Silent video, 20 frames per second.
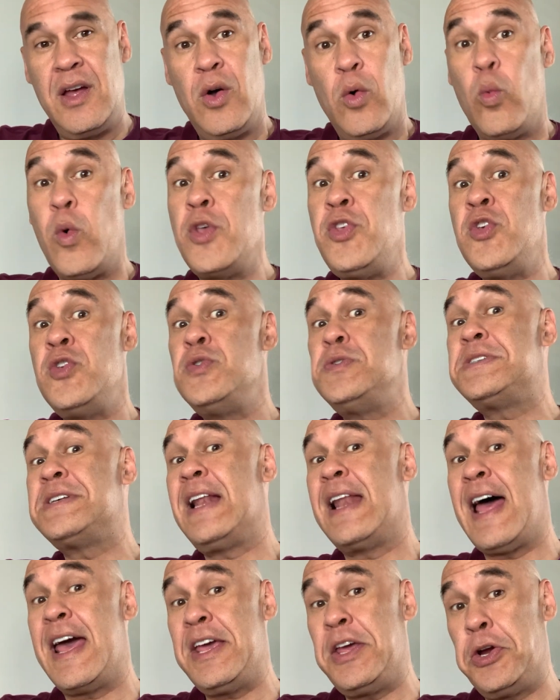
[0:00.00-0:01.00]
when you use
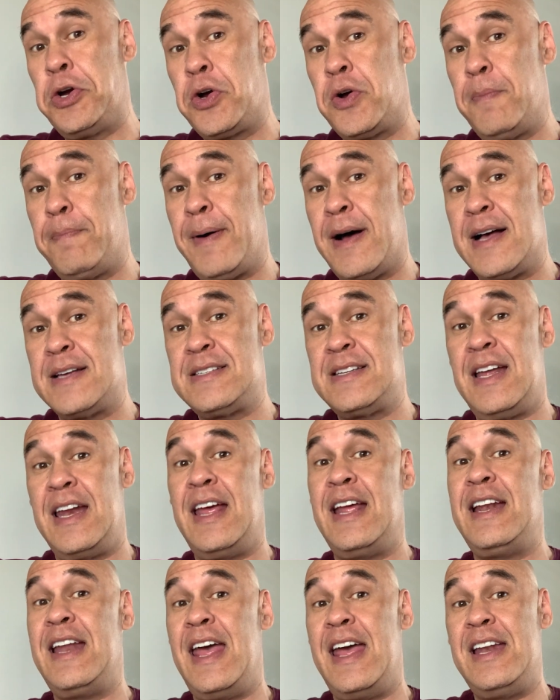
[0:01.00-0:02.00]
a light cure composite
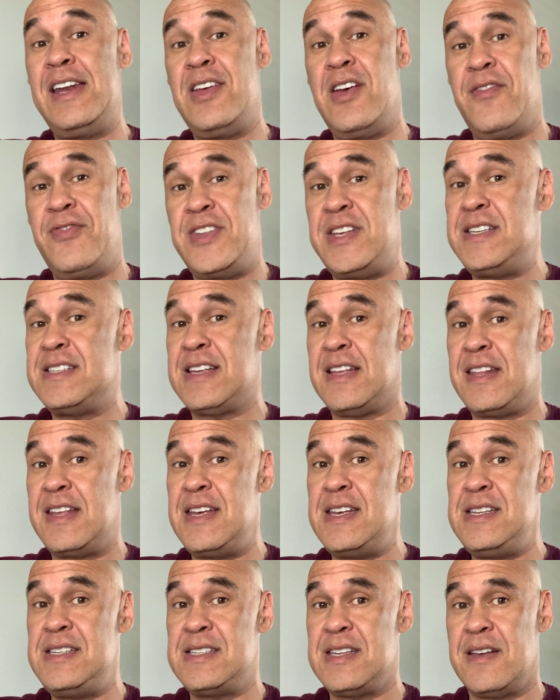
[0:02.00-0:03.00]
and any of these
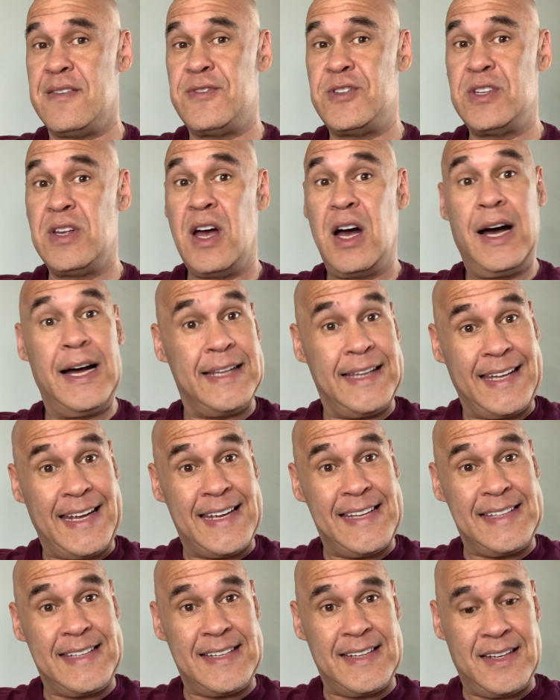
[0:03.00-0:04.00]
adhesives
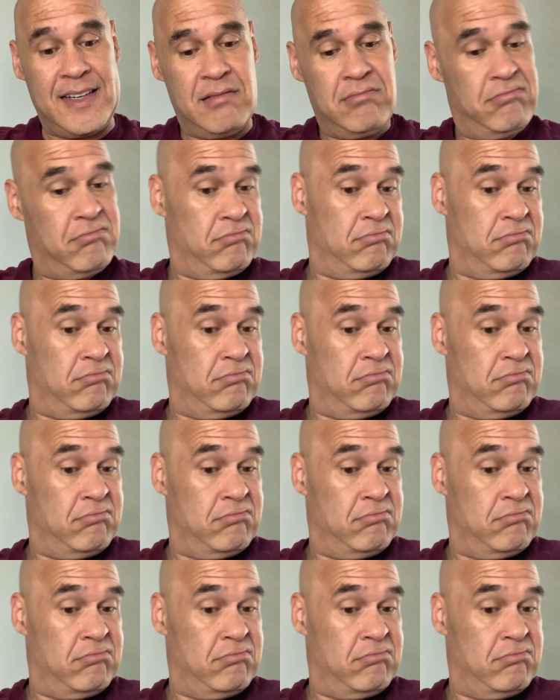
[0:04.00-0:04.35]
undented.